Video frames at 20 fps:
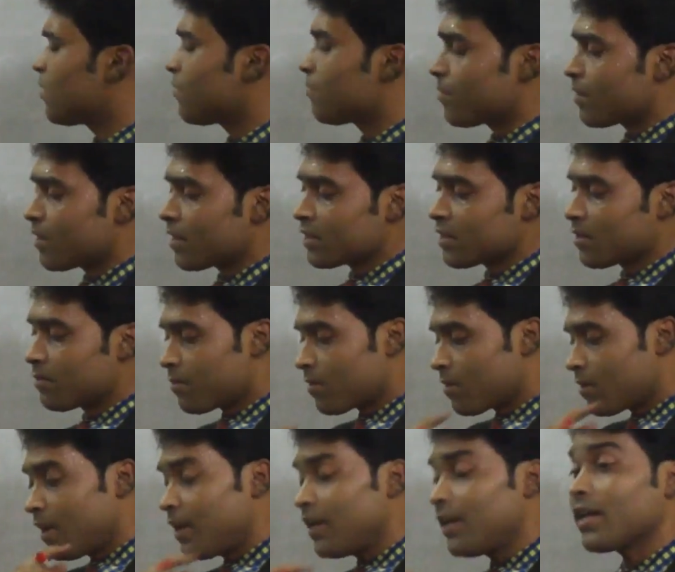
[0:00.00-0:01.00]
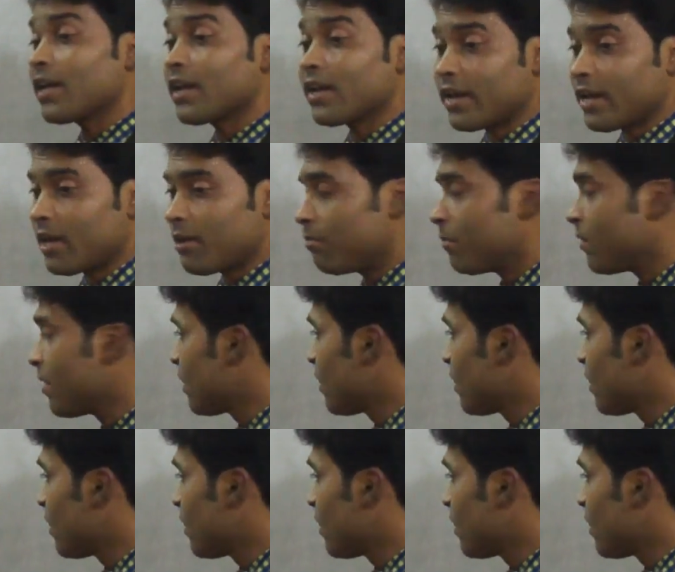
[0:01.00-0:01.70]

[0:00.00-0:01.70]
For example, Indian name.